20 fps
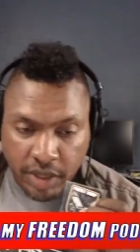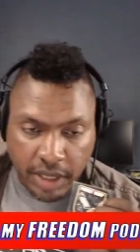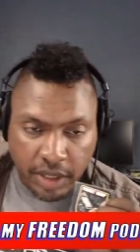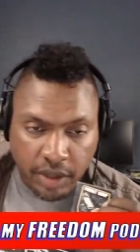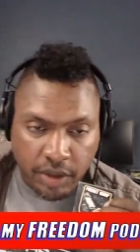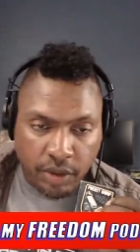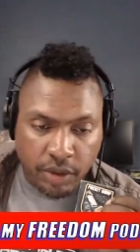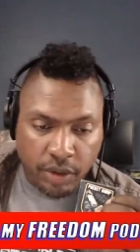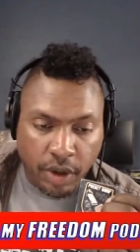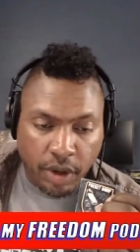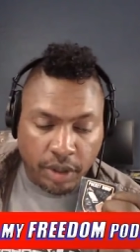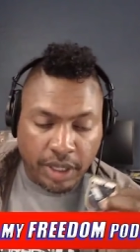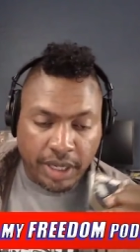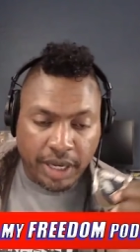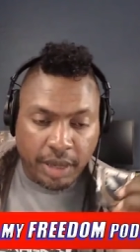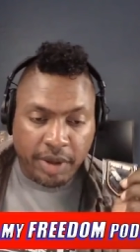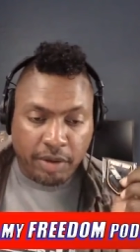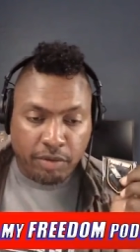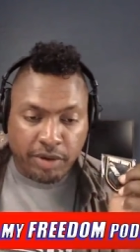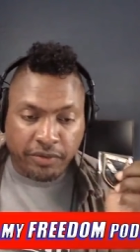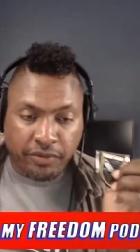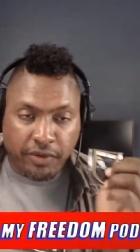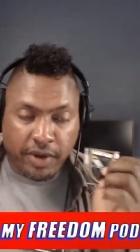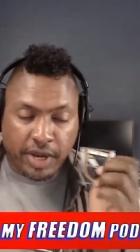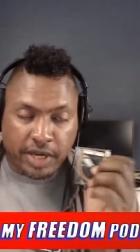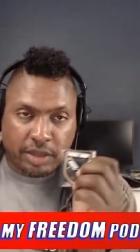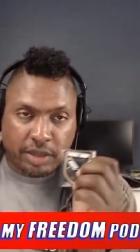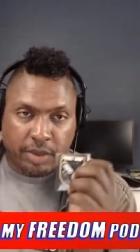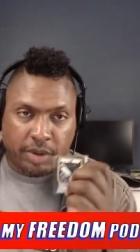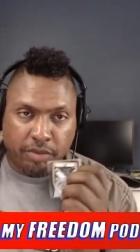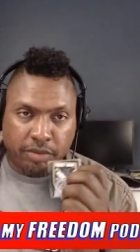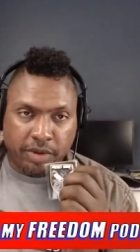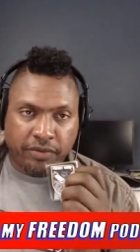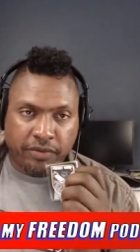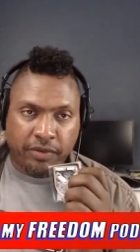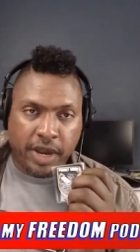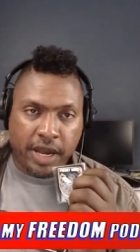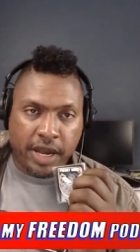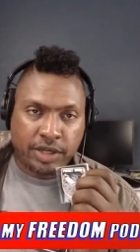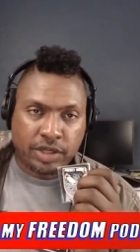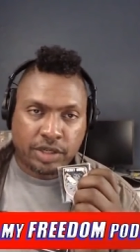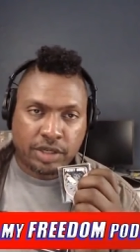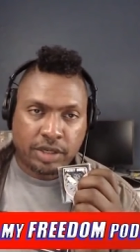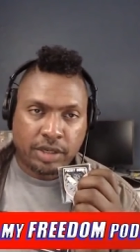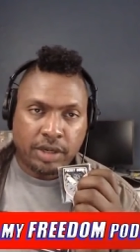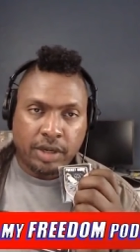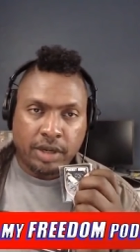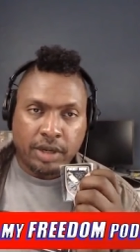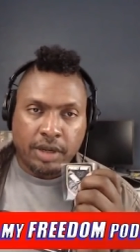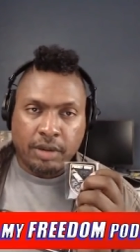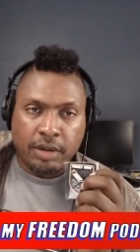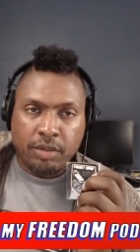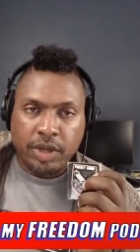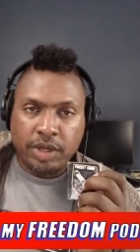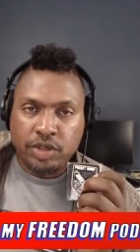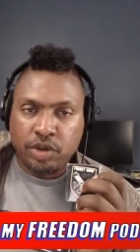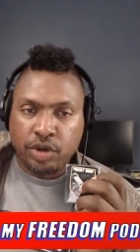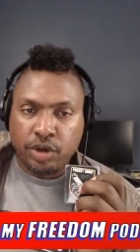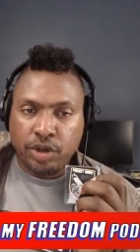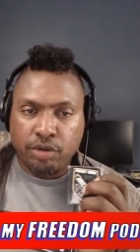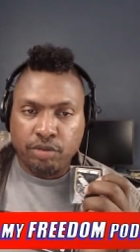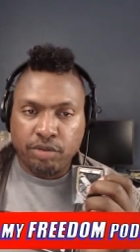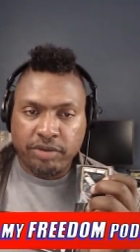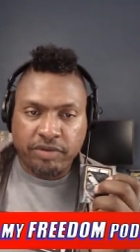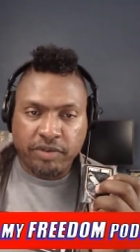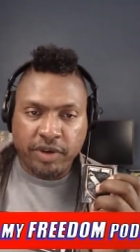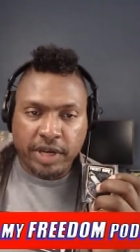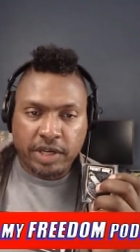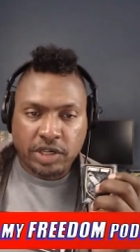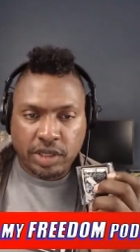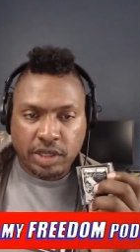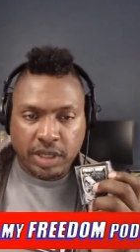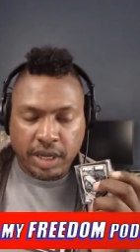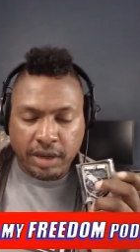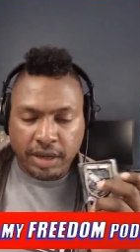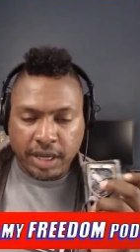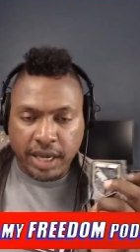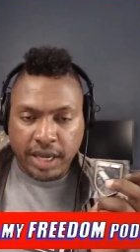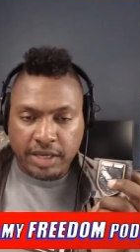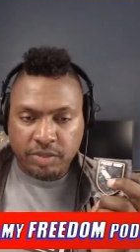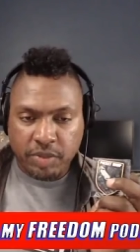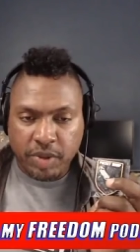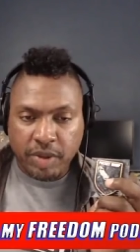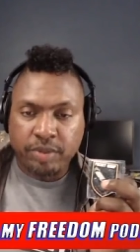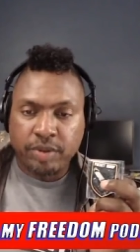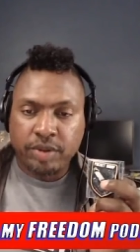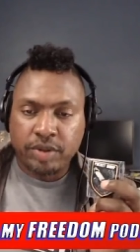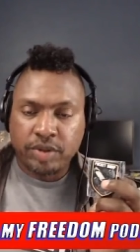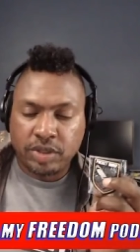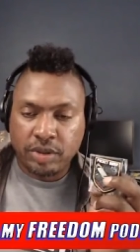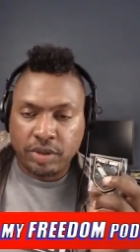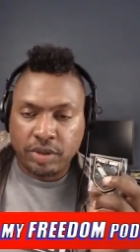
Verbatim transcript: uh, cool. Hold on. Let me refresh. Let me refresh. Make sure you refresh in there in case people. I mean,